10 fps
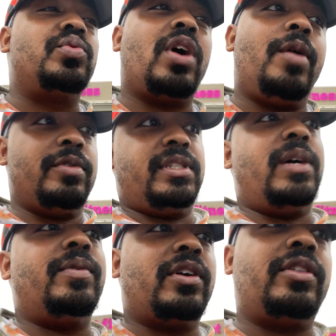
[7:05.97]
We're almost
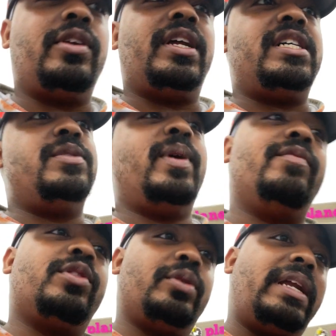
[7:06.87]
done with our 30 days and we have
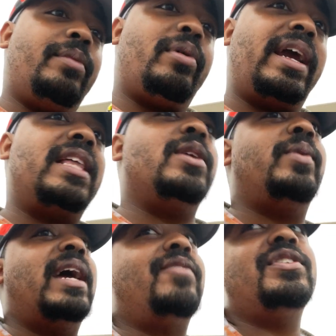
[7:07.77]
a three day break and then
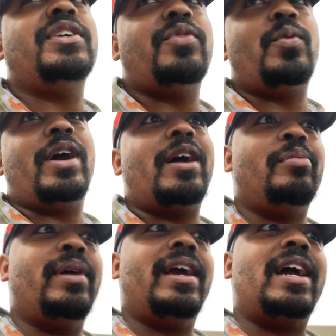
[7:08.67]
we have a different workout
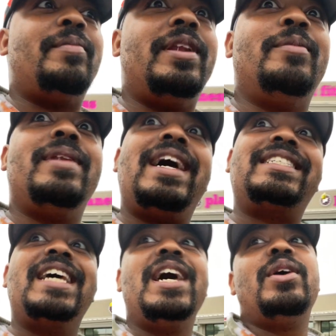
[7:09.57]
plan coming up next.